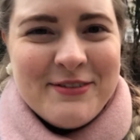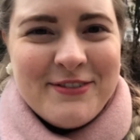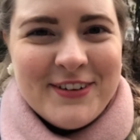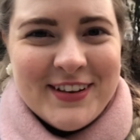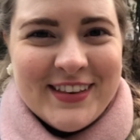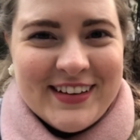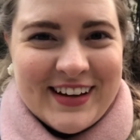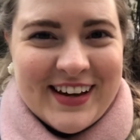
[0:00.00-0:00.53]

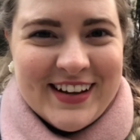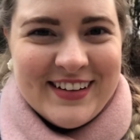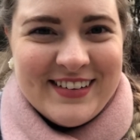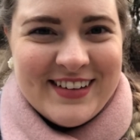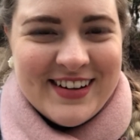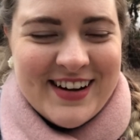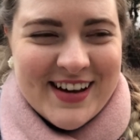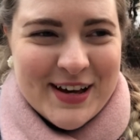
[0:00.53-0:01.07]
for the kids
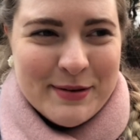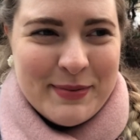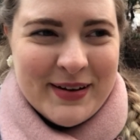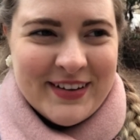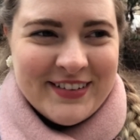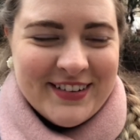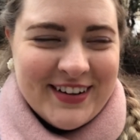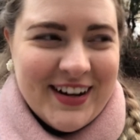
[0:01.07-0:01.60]
to take a
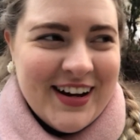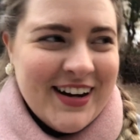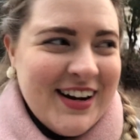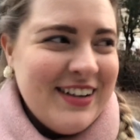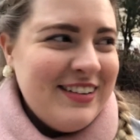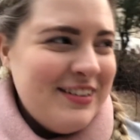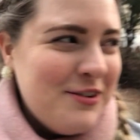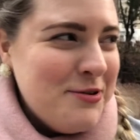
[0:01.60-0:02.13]
picture, and
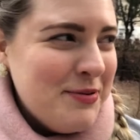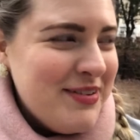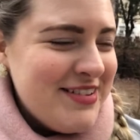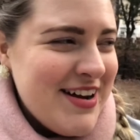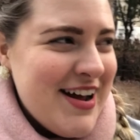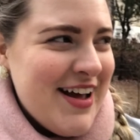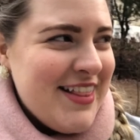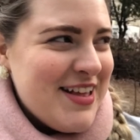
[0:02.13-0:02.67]
I so wish
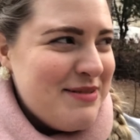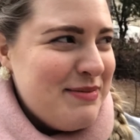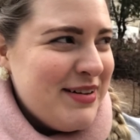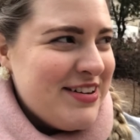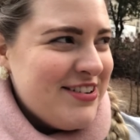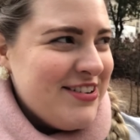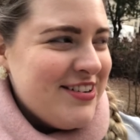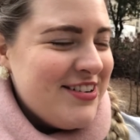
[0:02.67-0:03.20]
I had that
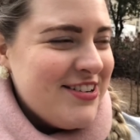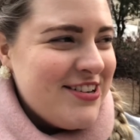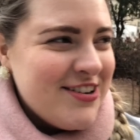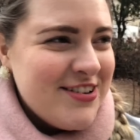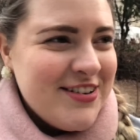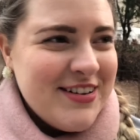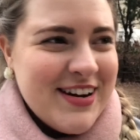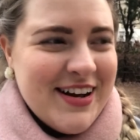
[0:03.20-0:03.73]
picture to show
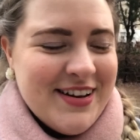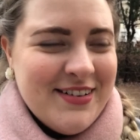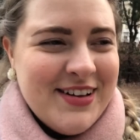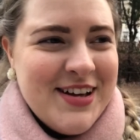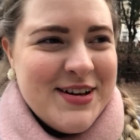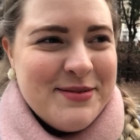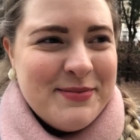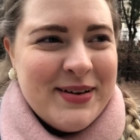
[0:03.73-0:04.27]
you now.
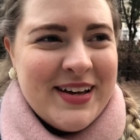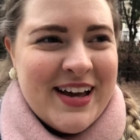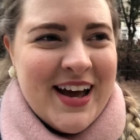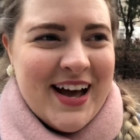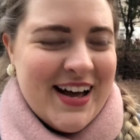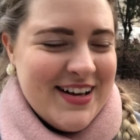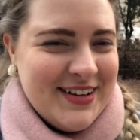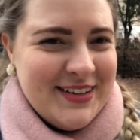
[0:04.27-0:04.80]
But
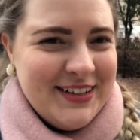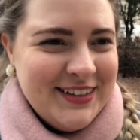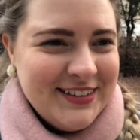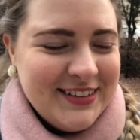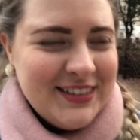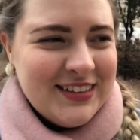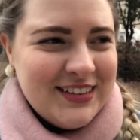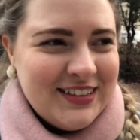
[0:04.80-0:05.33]
yeah,
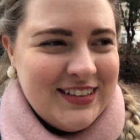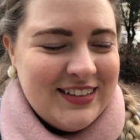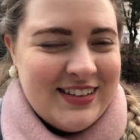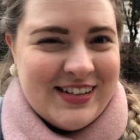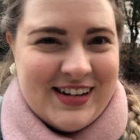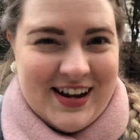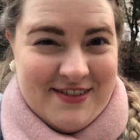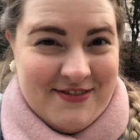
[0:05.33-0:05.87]
it's
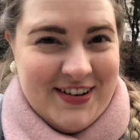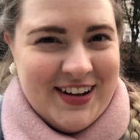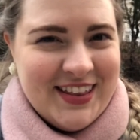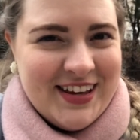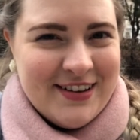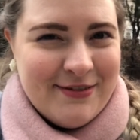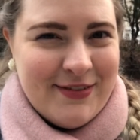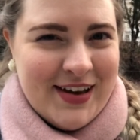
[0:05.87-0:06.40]

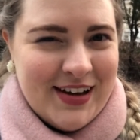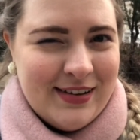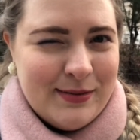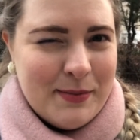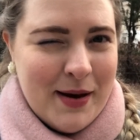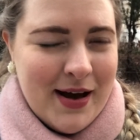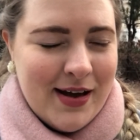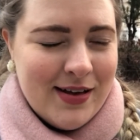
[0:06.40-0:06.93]
definitely a fake
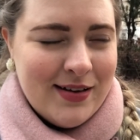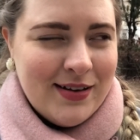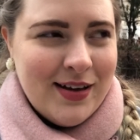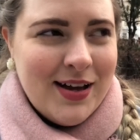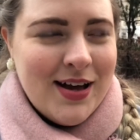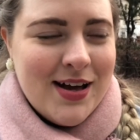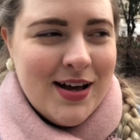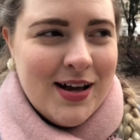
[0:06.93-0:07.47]
smile.
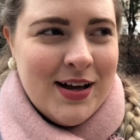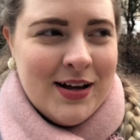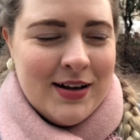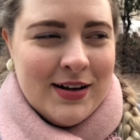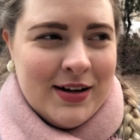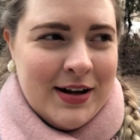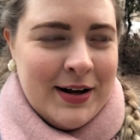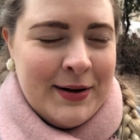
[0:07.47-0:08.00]

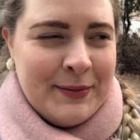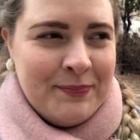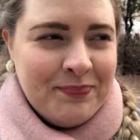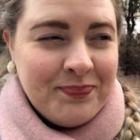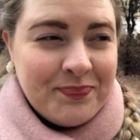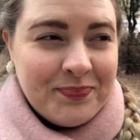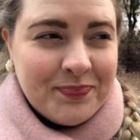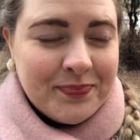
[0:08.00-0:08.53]

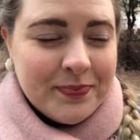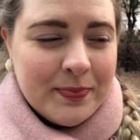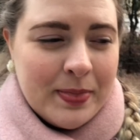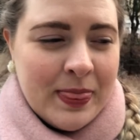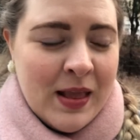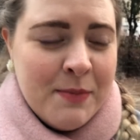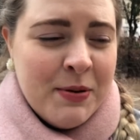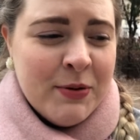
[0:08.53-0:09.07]

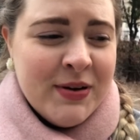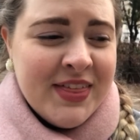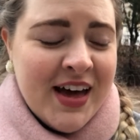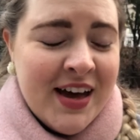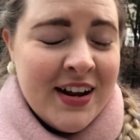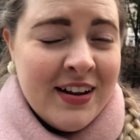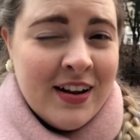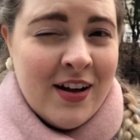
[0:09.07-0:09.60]
But with
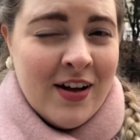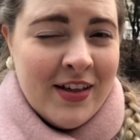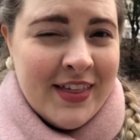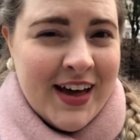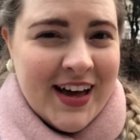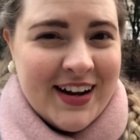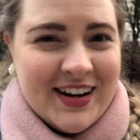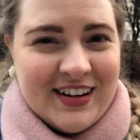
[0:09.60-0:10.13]
all
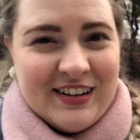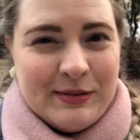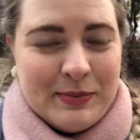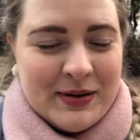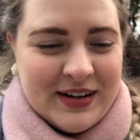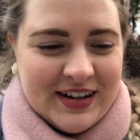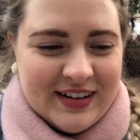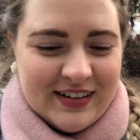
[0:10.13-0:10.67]
that
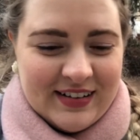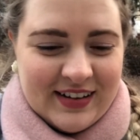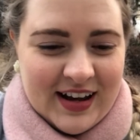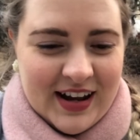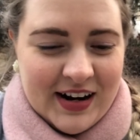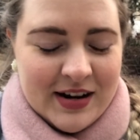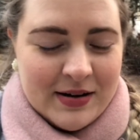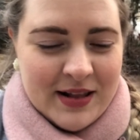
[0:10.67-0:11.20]
experience
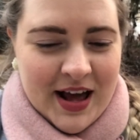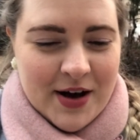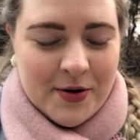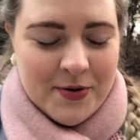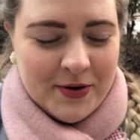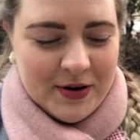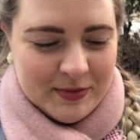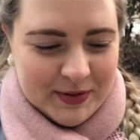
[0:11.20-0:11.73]
said, and that
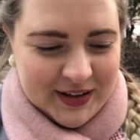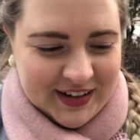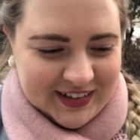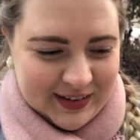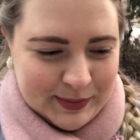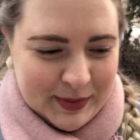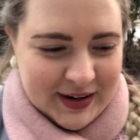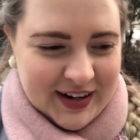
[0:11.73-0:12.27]
horrible
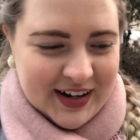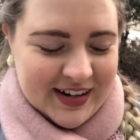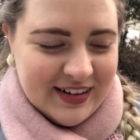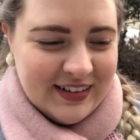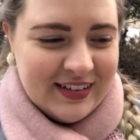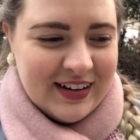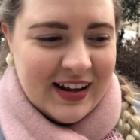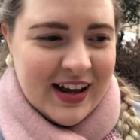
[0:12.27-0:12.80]

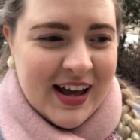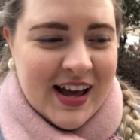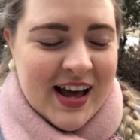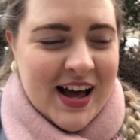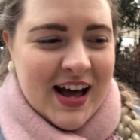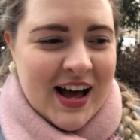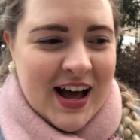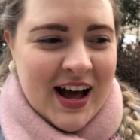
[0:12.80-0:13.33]
experience,
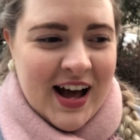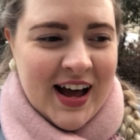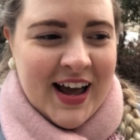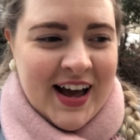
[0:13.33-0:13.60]
I